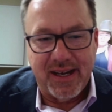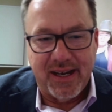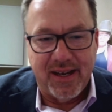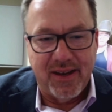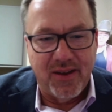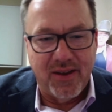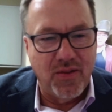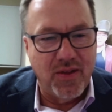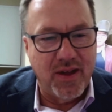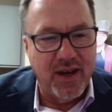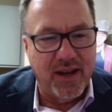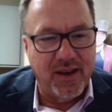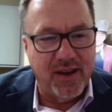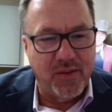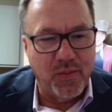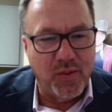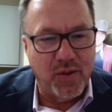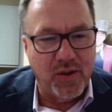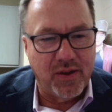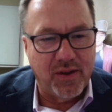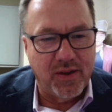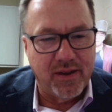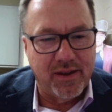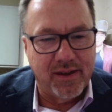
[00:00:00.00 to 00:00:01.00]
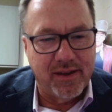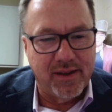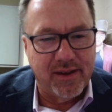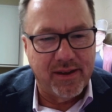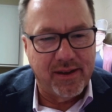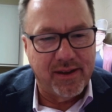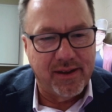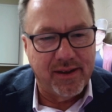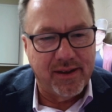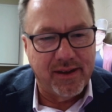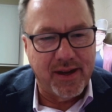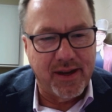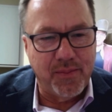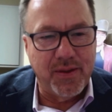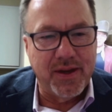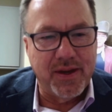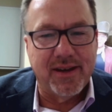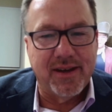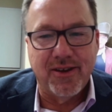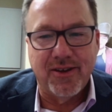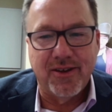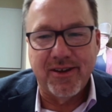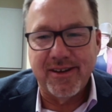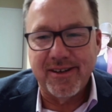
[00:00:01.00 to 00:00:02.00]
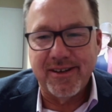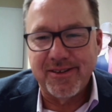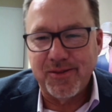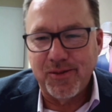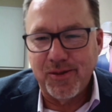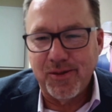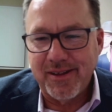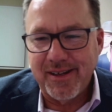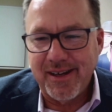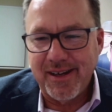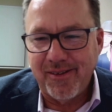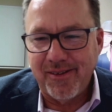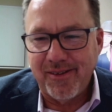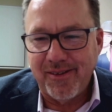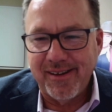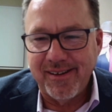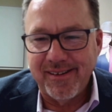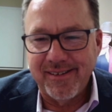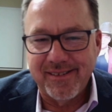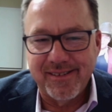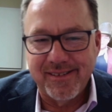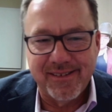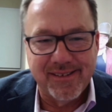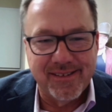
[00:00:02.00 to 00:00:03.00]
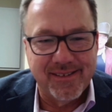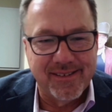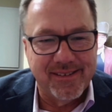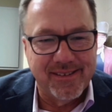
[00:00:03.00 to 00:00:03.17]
think I know that. I'd be curious what that is.